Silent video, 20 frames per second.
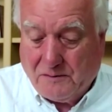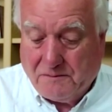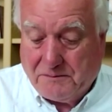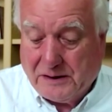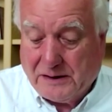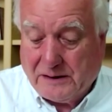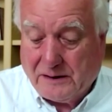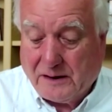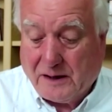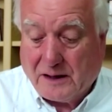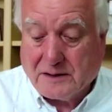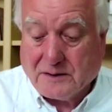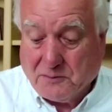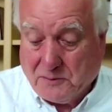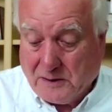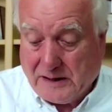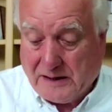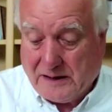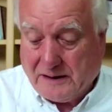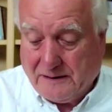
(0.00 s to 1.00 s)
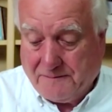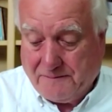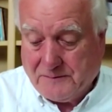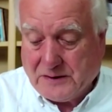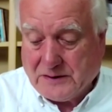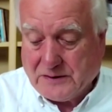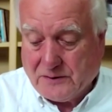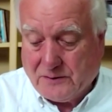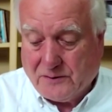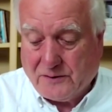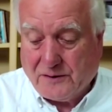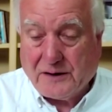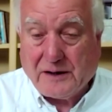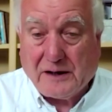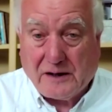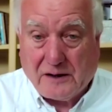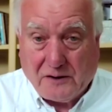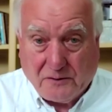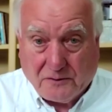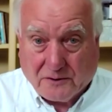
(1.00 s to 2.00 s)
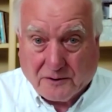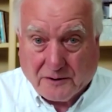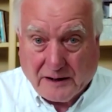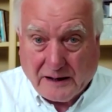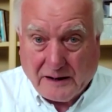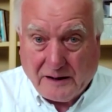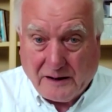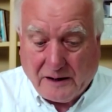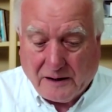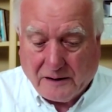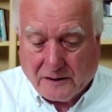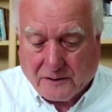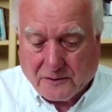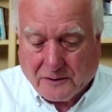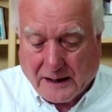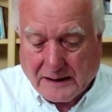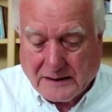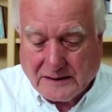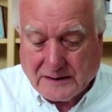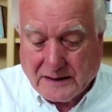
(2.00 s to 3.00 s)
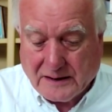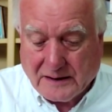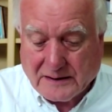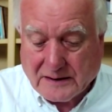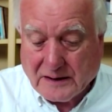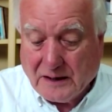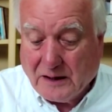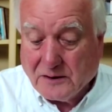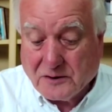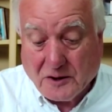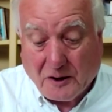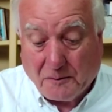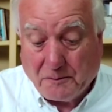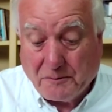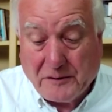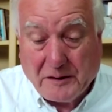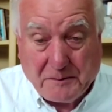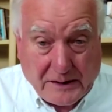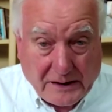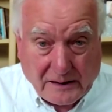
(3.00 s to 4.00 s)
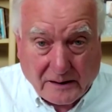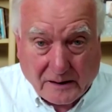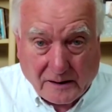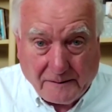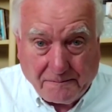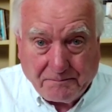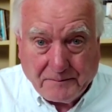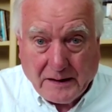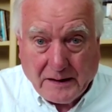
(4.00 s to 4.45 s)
But last week, saw the Ukrainian crisis top the bill